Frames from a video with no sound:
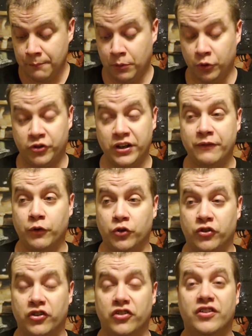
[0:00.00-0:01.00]
Bushi
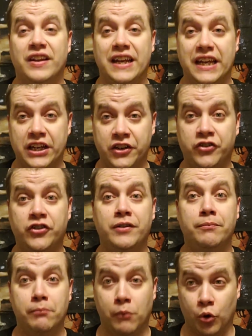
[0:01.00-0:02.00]
versus
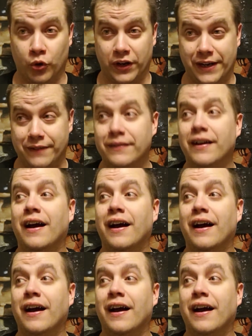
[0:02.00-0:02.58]
Ishimori